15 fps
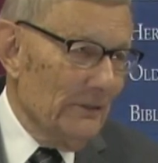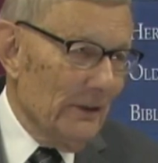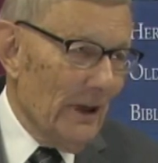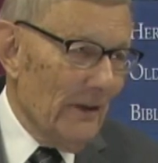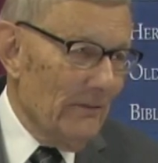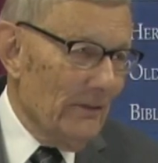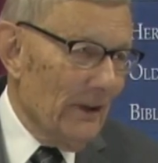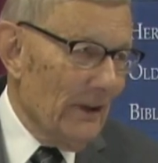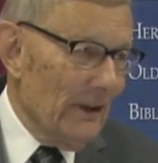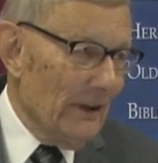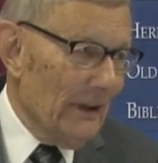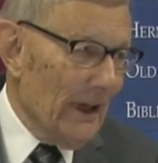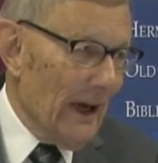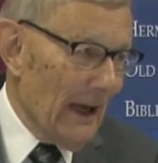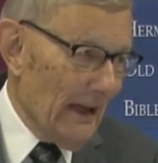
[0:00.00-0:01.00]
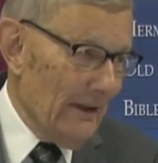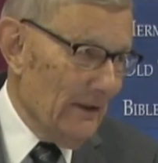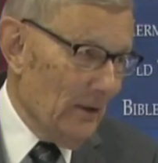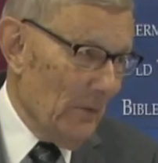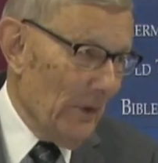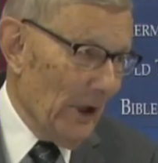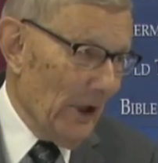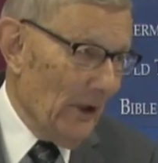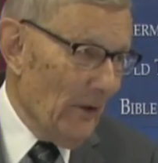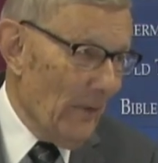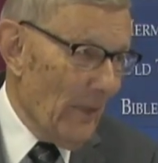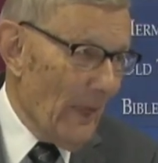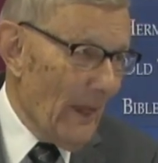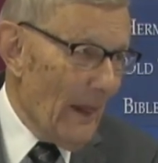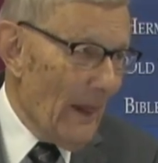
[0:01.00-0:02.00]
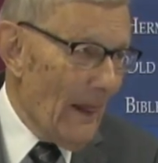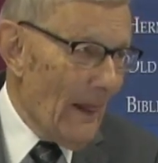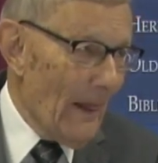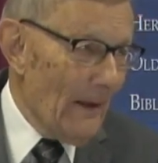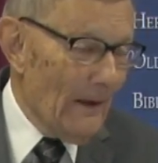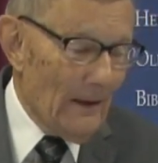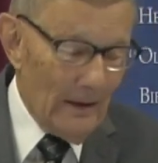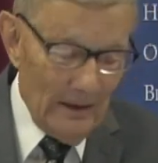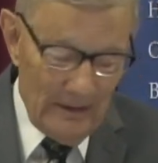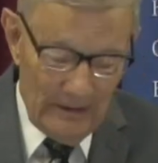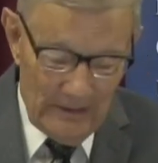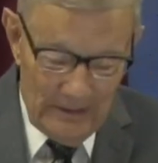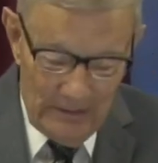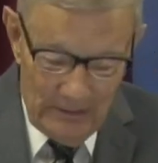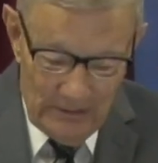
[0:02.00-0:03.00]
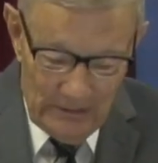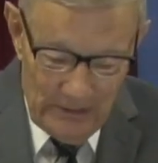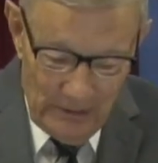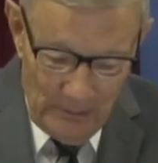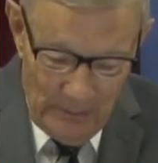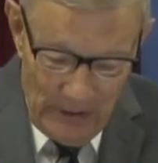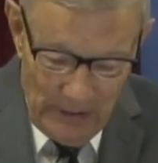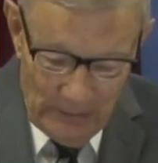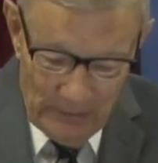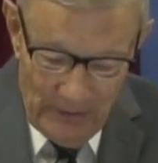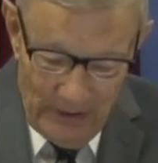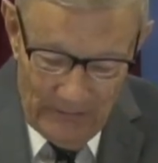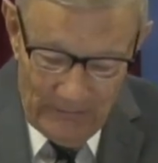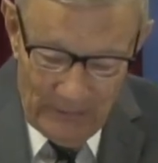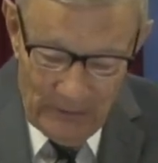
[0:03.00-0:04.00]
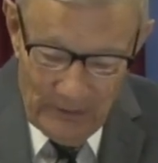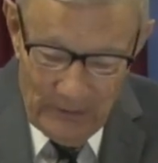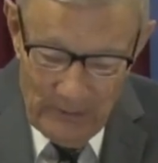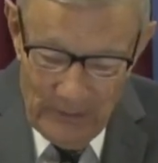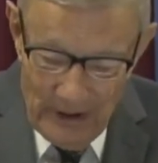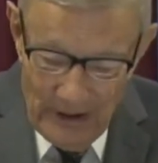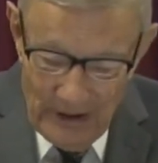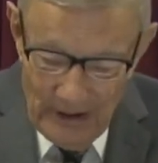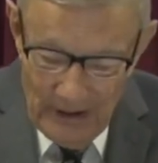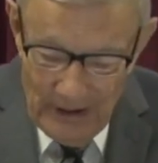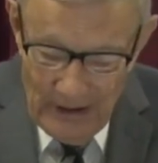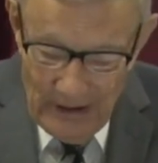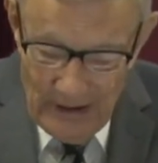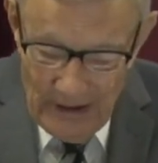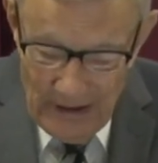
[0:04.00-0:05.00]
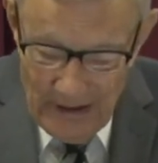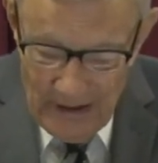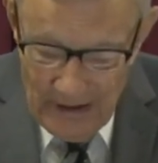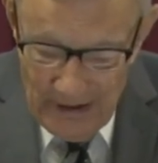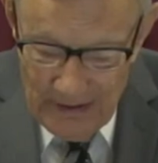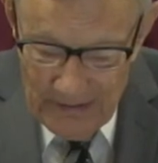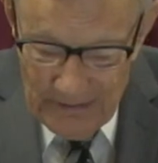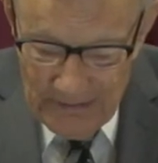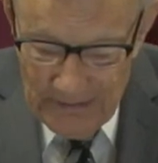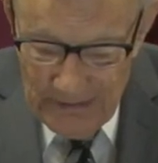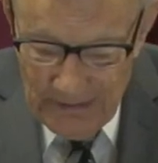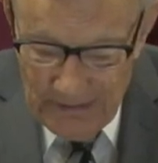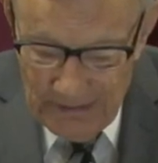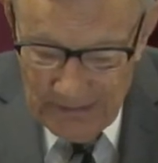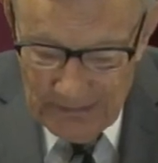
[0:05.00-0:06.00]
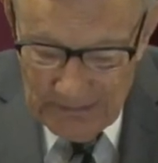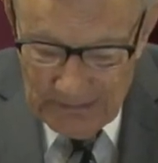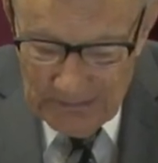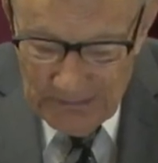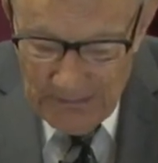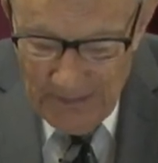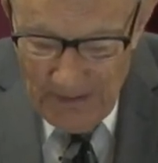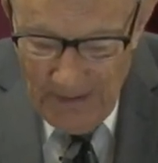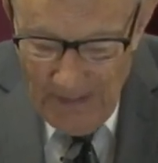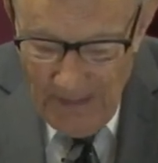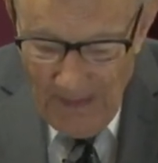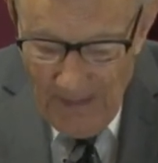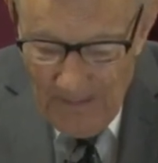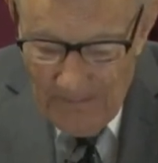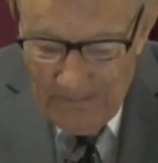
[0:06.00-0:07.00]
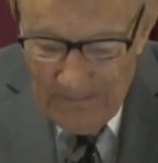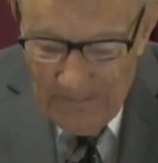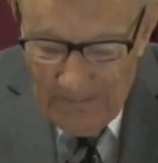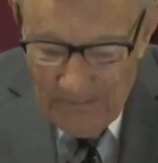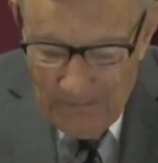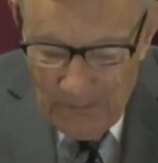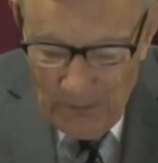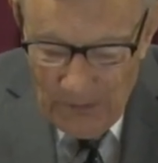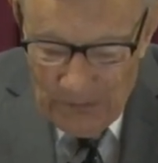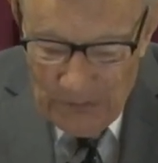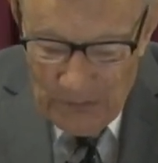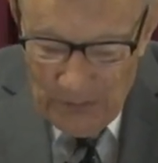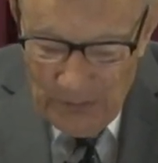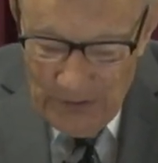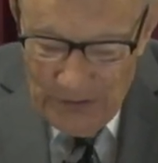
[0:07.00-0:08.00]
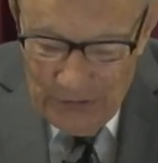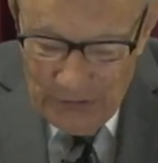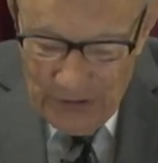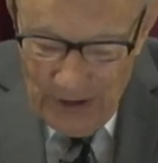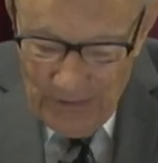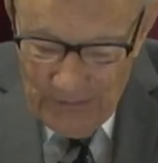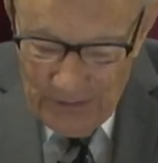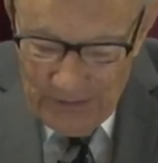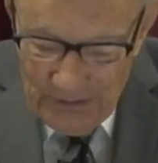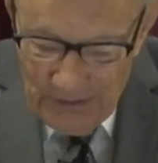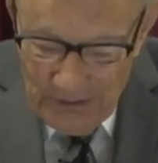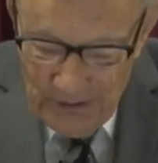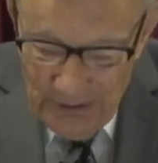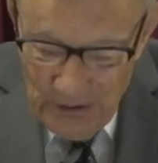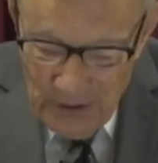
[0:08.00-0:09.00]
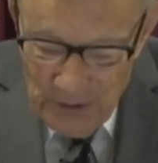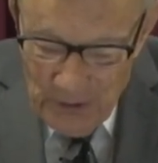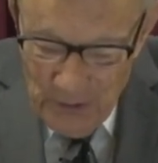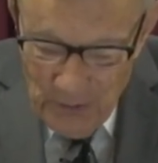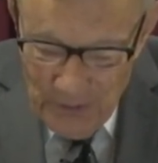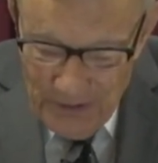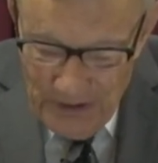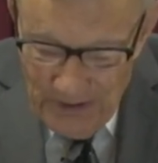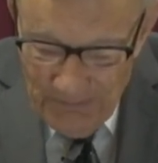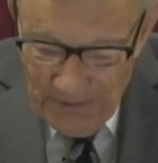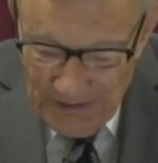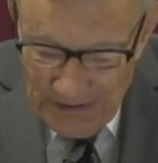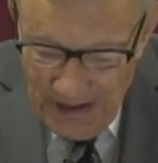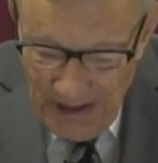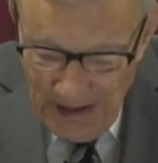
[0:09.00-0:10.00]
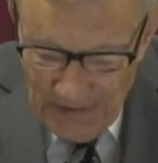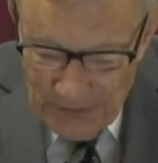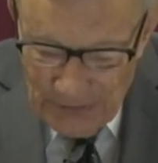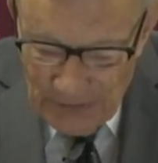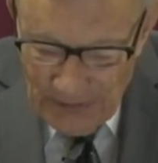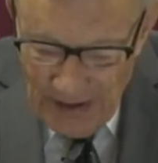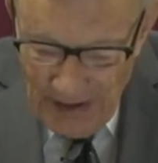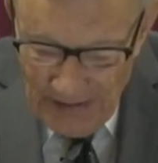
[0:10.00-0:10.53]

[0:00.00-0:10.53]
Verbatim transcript: you're not very kind to me. Uh, you're, you're, being rough with me. And uh, verse 27, you would even cast